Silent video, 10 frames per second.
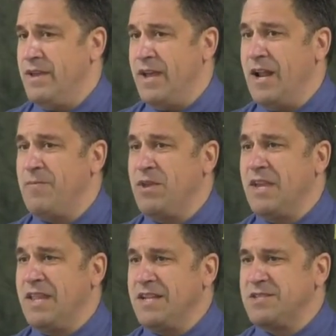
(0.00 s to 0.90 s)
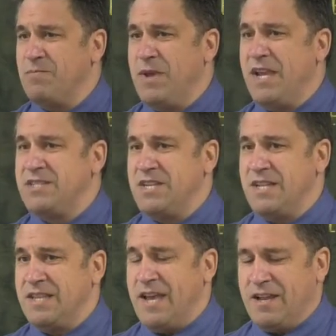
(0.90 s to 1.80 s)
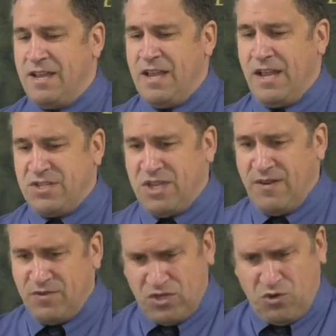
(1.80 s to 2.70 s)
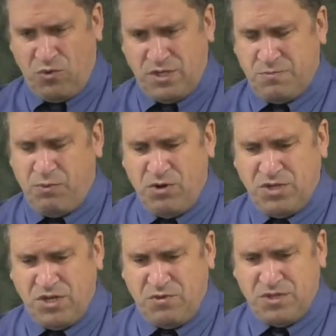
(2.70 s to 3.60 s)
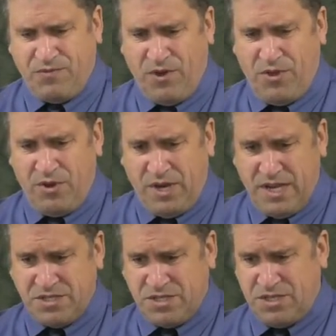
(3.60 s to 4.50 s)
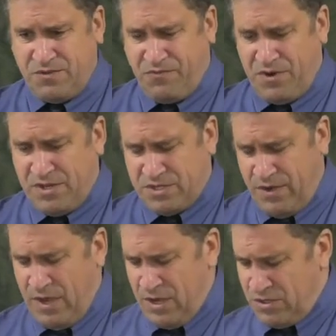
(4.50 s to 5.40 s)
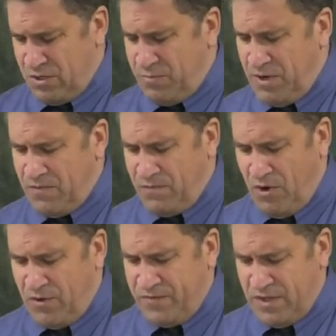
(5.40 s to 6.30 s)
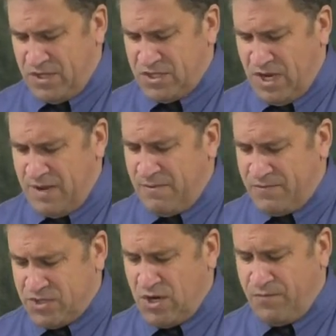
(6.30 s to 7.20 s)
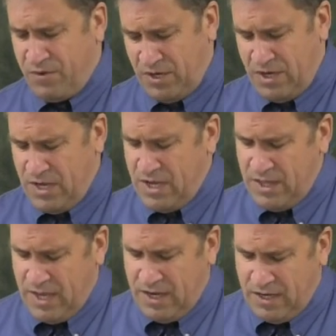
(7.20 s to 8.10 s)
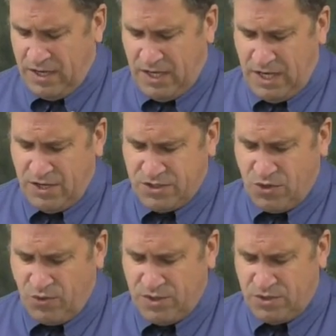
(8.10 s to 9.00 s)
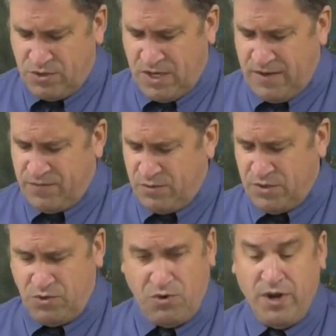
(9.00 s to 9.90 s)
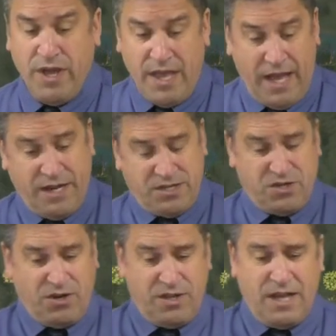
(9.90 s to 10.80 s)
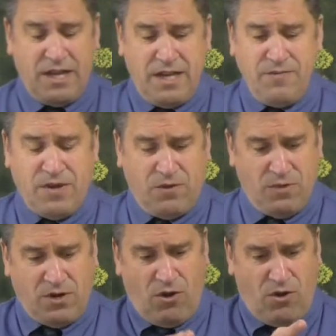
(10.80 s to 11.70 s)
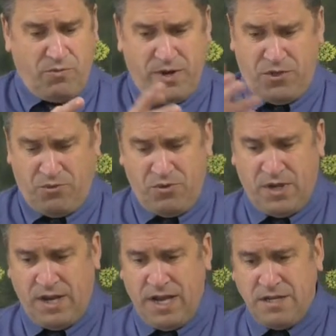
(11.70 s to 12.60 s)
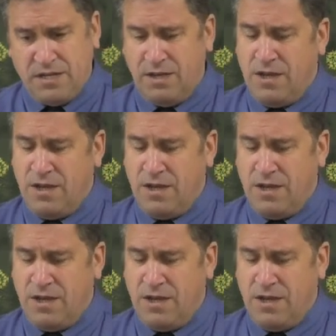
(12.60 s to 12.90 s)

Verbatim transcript: And I'm thinking that's amazing that instead of just going spiritually to his father, he asks his friends to be involved in this time of suffering that uh, he is going to have to endure. And it started that evening. It went all the way through the night.